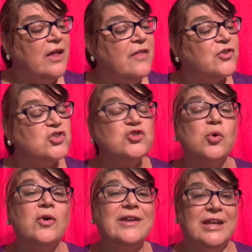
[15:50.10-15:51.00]
The
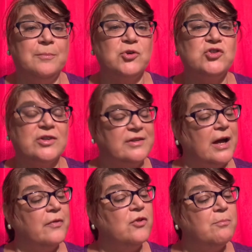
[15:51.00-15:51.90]
storekeeper took
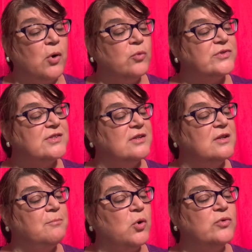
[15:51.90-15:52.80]
down the bolts and
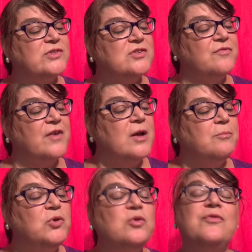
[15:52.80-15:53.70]
the bolts of
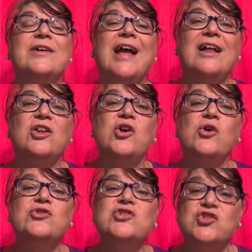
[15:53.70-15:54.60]
beautiful
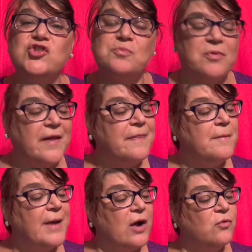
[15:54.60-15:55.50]
calicos and spread
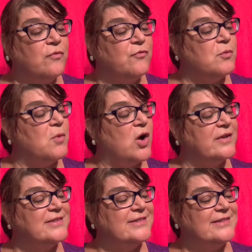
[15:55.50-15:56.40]
them out for Ma
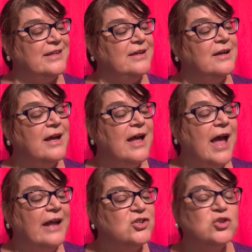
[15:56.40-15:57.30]
to see
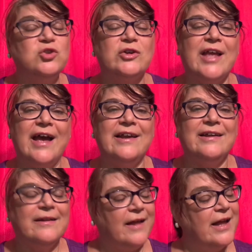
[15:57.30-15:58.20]
and to look at
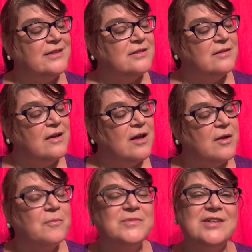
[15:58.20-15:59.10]
and to
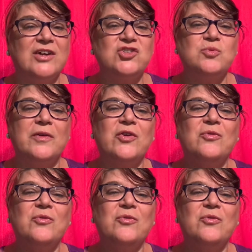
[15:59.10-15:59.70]
touch with her